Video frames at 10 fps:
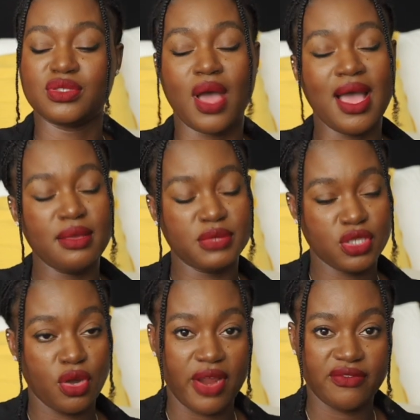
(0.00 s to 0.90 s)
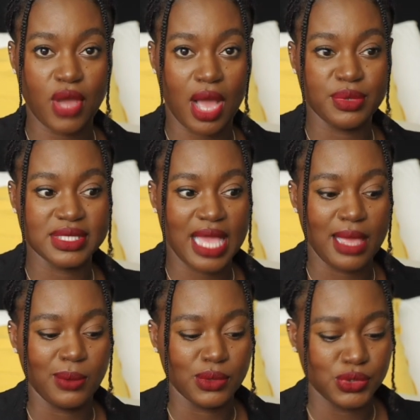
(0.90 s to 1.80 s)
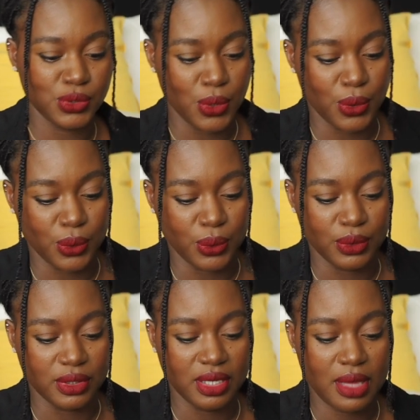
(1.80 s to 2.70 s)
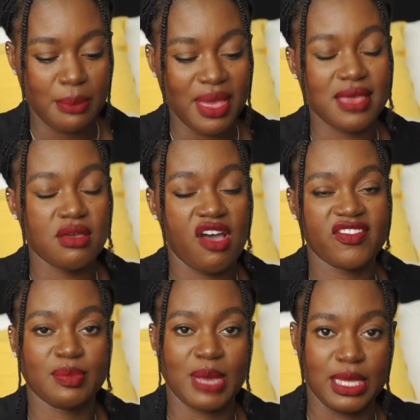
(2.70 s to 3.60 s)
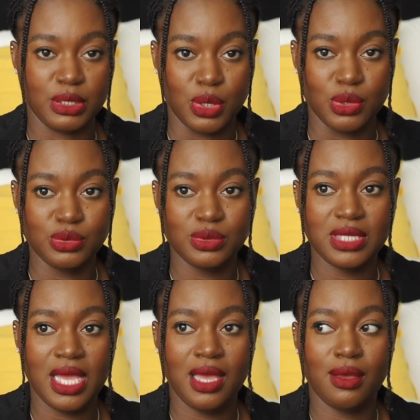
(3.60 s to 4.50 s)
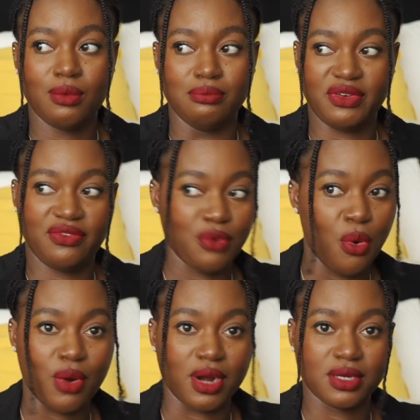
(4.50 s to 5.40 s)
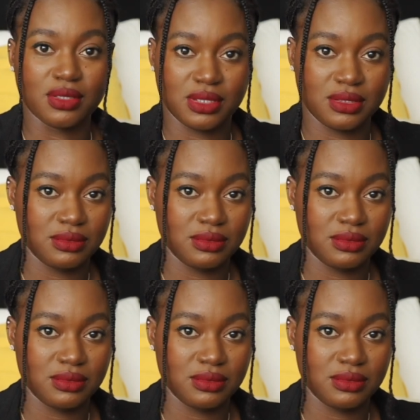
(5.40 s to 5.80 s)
So I am so grateful I was able to pay off my loan before